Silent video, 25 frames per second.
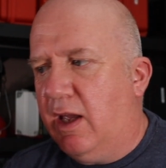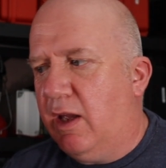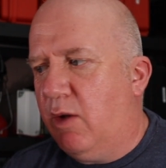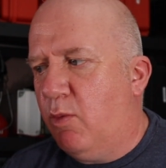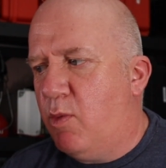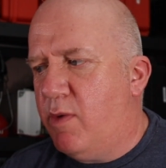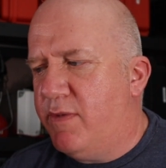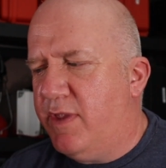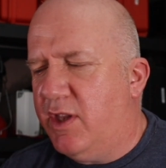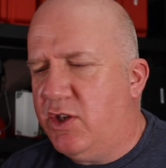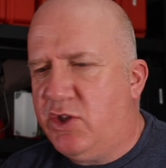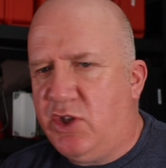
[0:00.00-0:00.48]

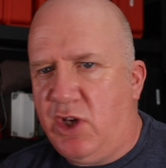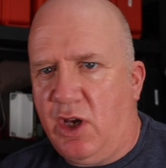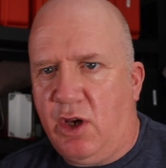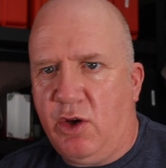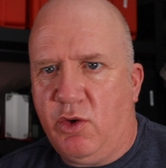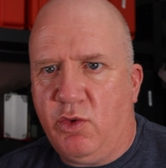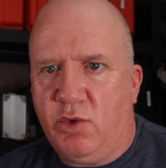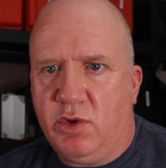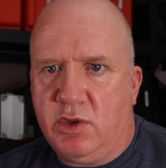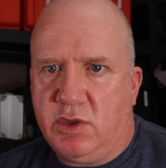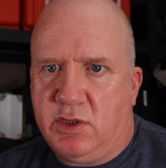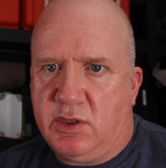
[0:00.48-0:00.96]
with the
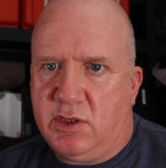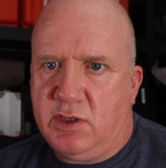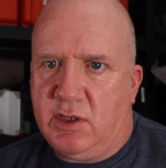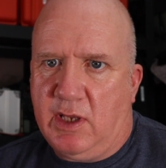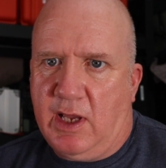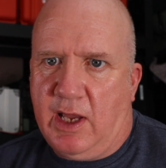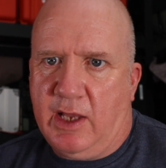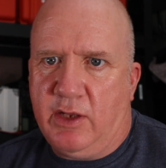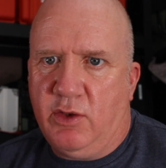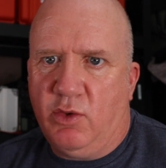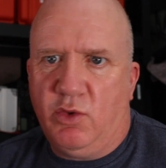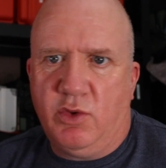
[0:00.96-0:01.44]
chokes,
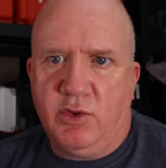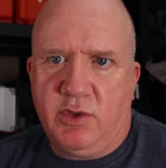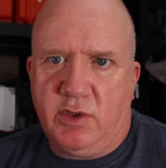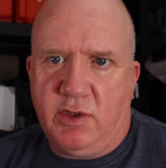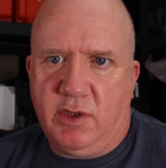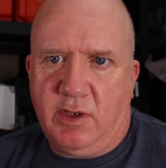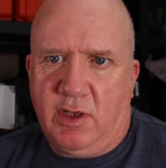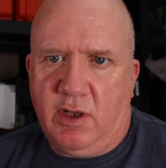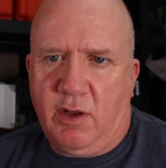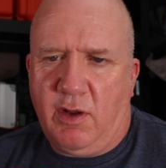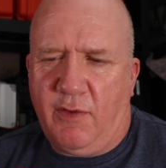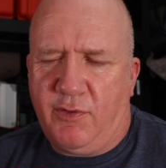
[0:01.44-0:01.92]
and also,
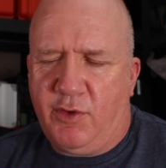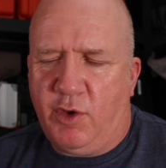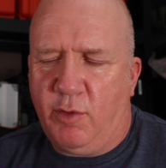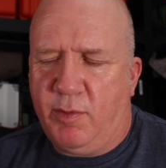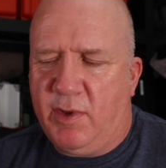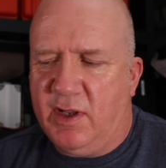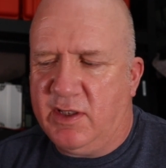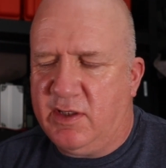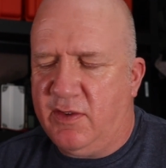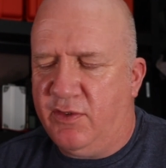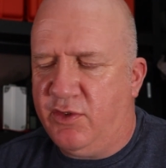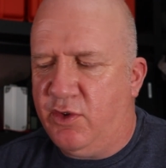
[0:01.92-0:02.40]
you know, a few
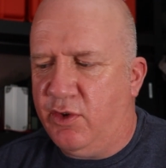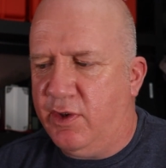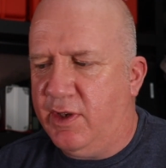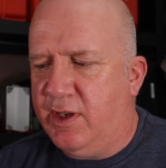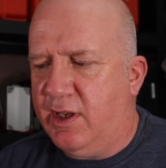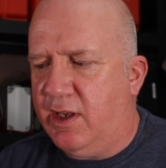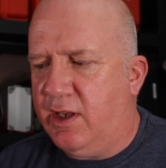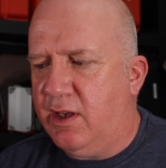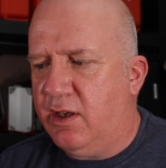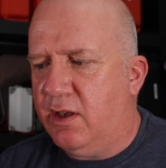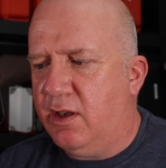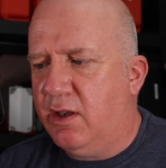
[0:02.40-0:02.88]
bits I've done
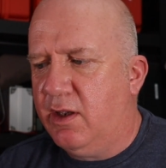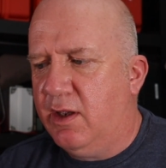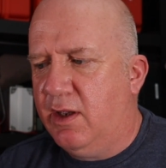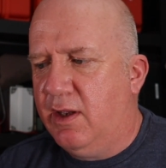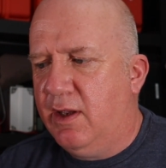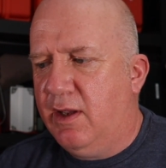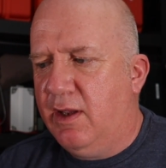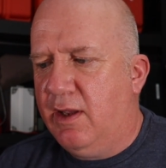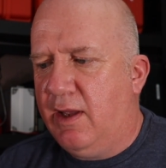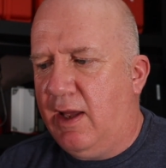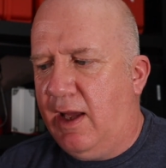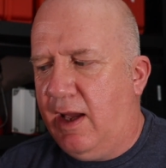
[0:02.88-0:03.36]
here,
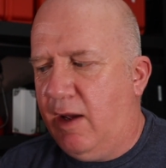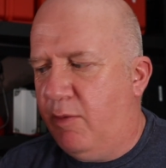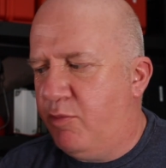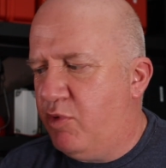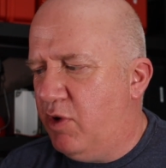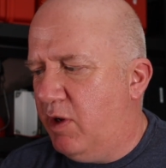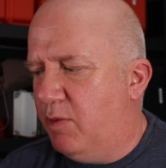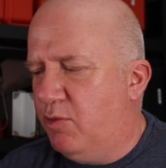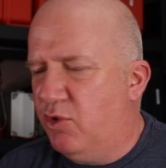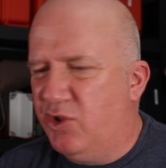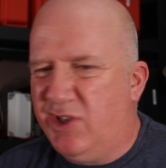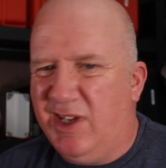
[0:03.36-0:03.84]
I
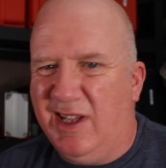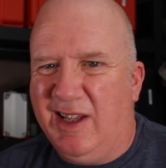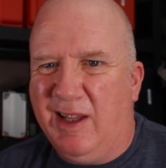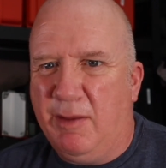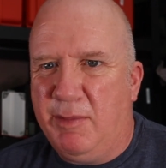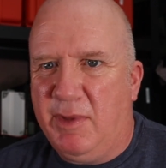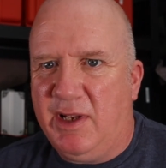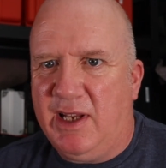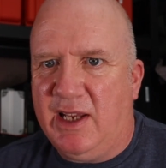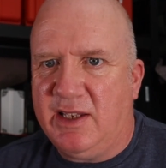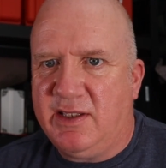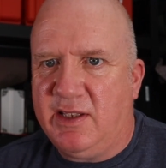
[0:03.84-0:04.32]
pretty much
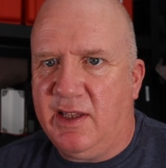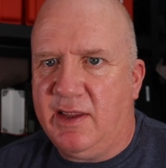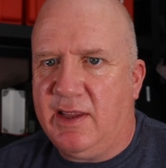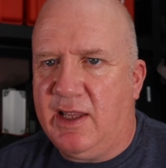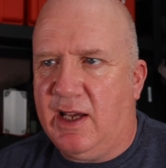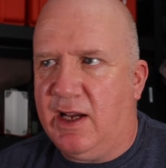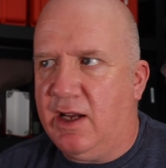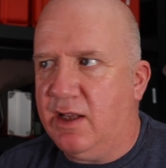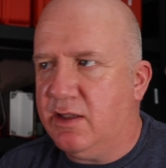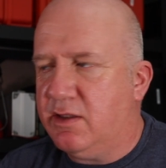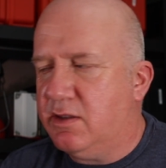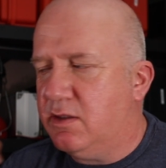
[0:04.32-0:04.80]
eliminated
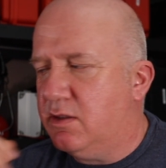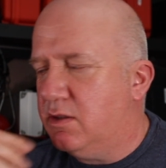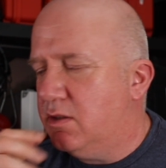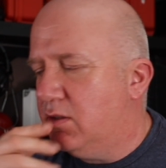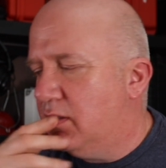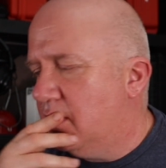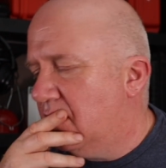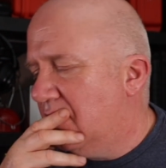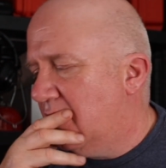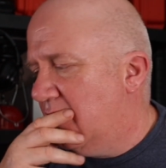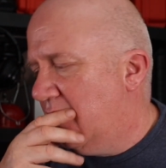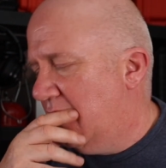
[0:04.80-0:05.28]
that.
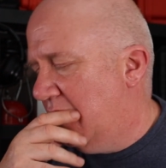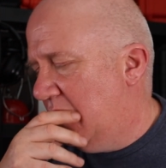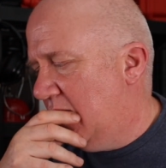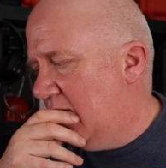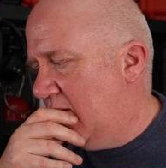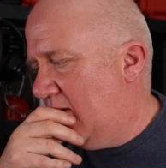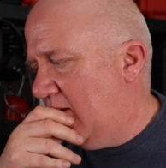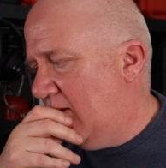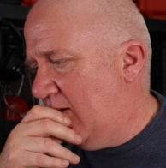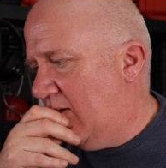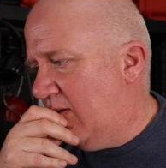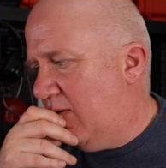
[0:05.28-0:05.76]

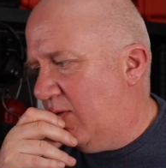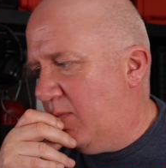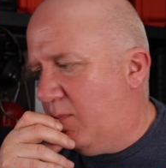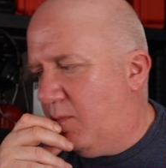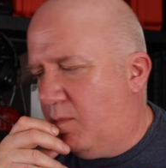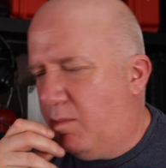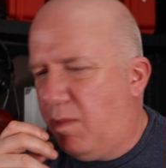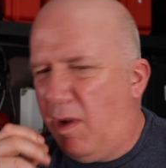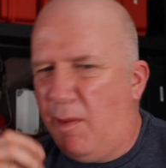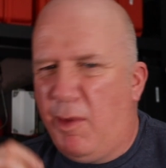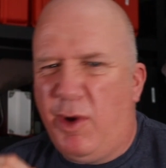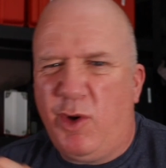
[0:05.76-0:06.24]

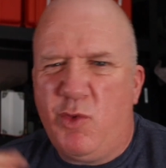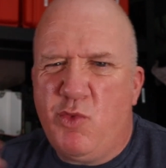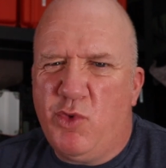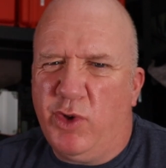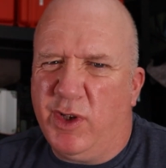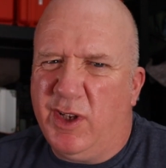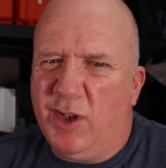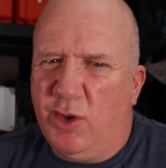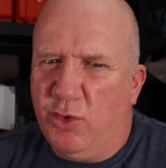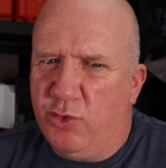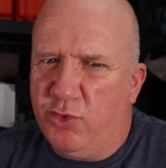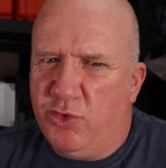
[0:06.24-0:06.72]
I'm only
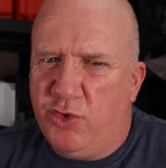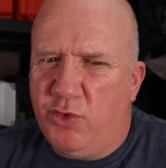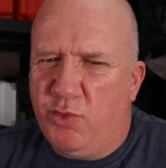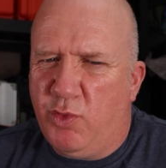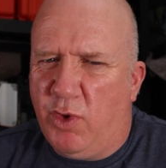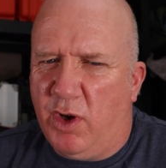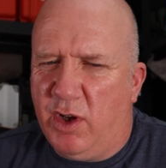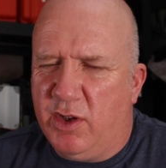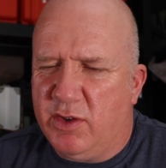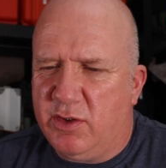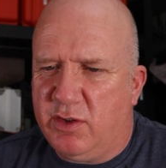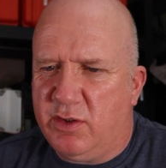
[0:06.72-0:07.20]
running 100
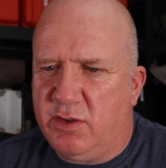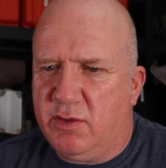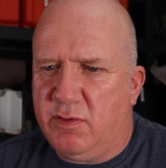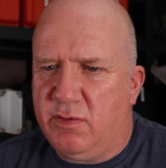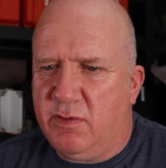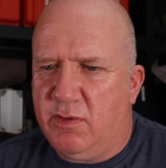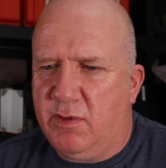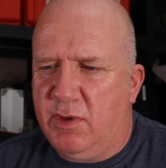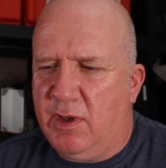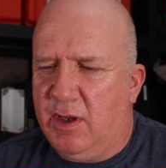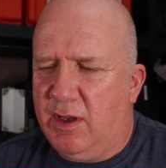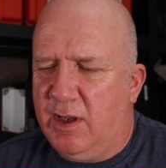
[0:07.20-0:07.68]
watts
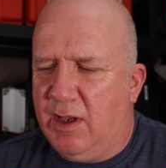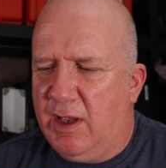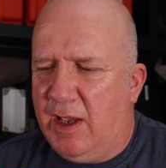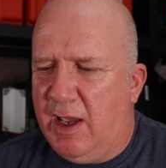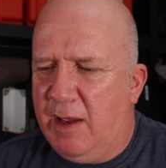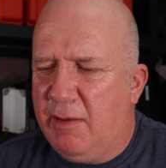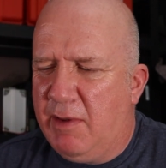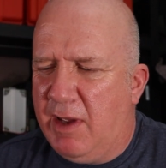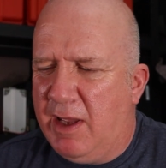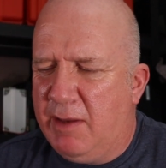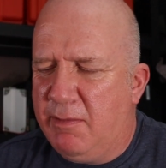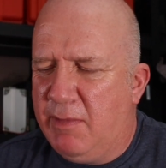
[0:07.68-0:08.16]

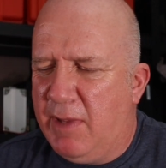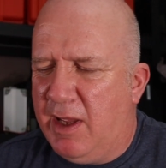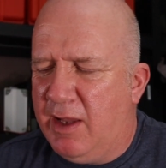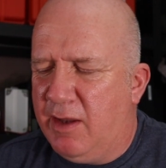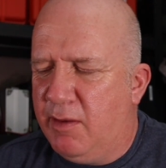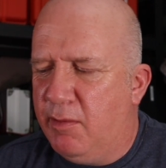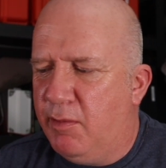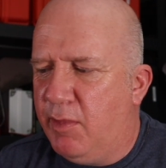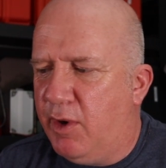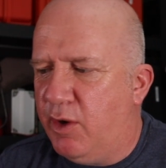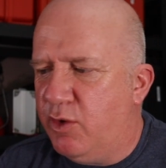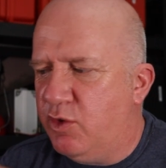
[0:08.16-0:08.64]
at
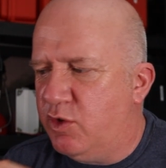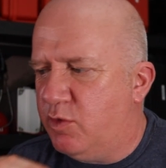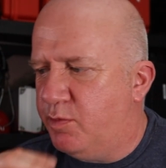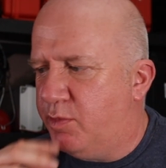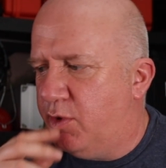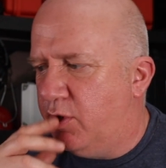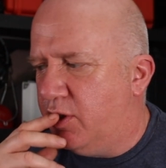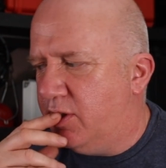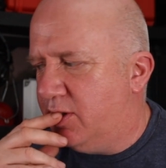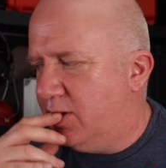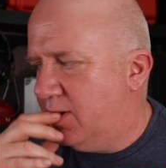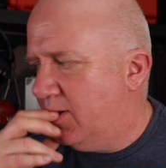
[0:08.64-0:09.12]
most,
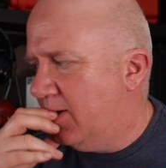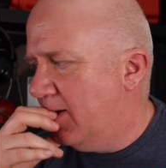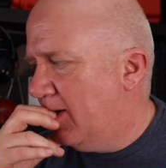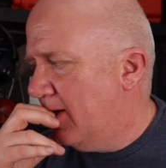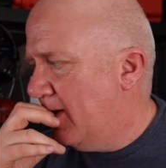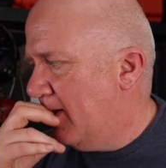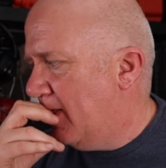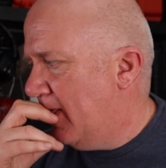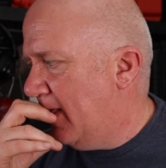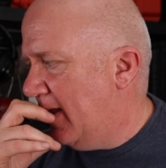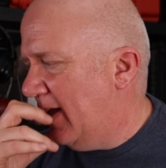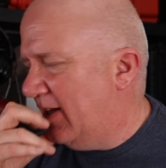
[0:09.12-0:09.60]
but
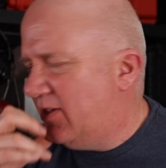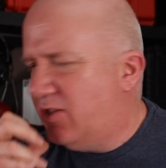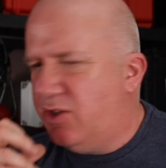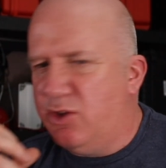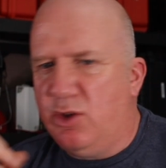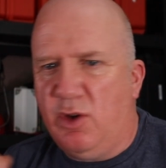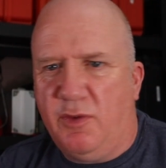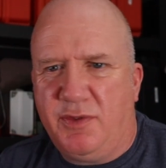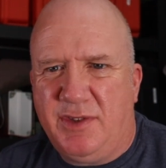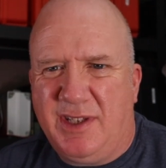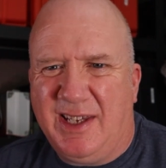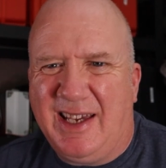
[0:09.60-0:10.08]
it's
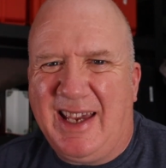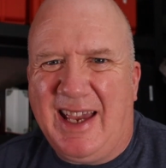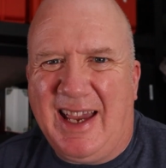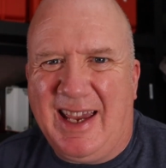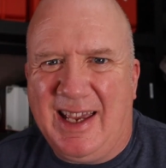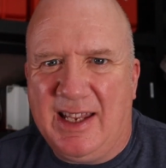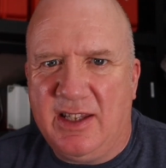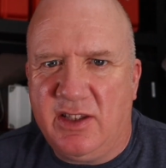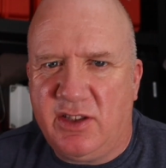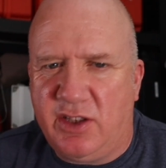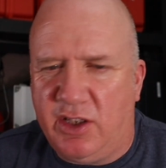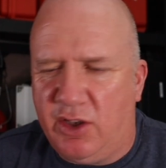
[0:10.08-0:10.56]
enough to get
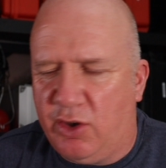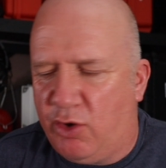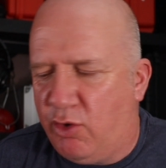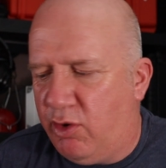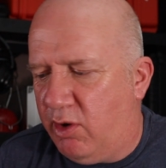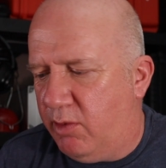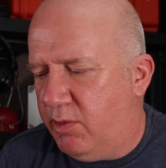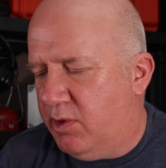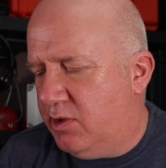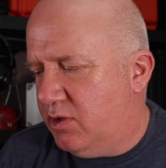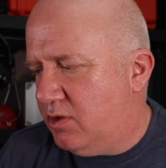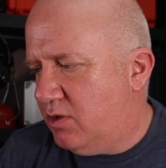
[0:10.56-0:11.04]
into your
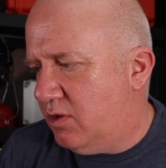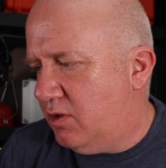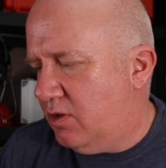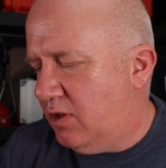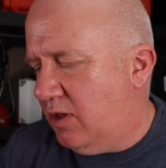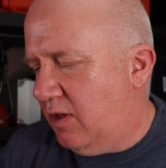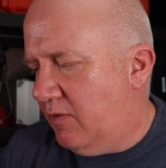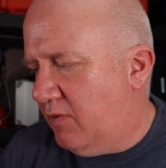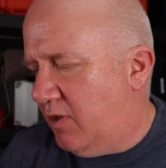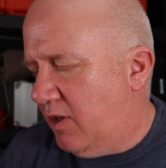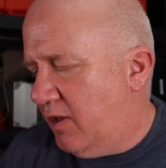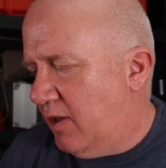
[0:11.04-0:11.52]
equipment,
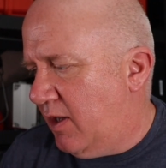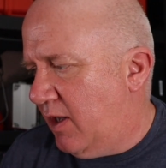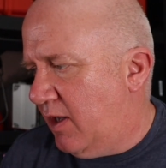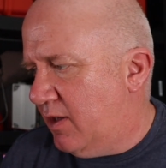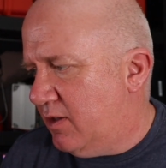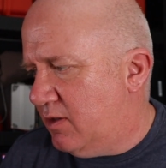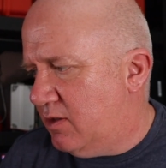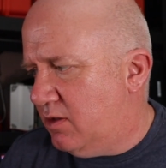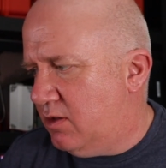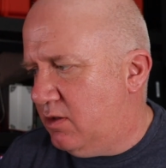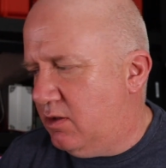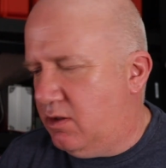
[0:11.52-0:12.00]
even
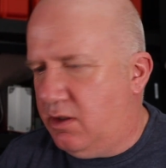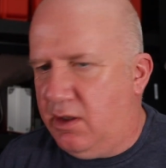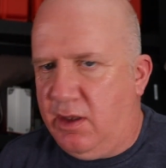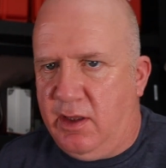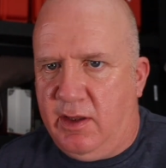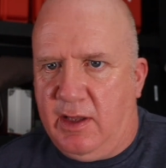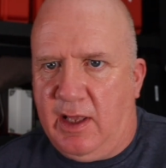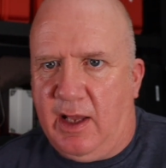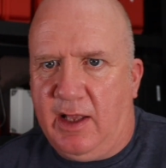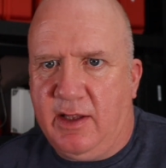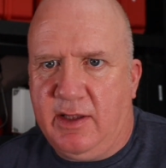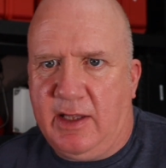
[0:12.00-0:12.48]
at
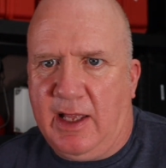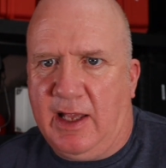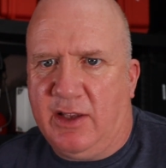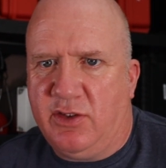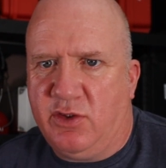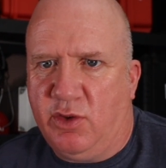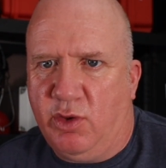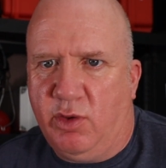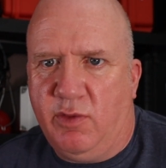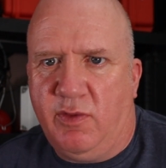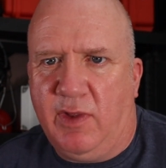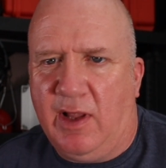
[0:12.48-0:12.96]
that
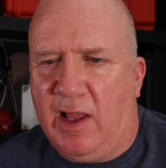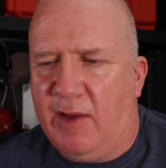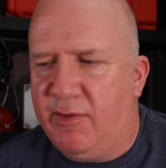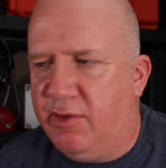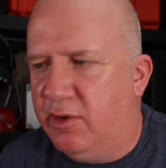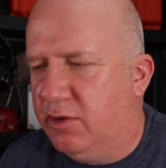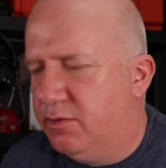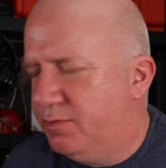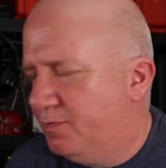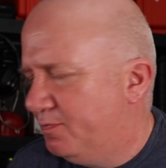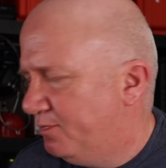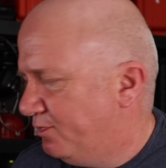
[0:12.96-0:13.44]
sort of
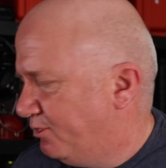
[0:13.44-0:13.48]
level.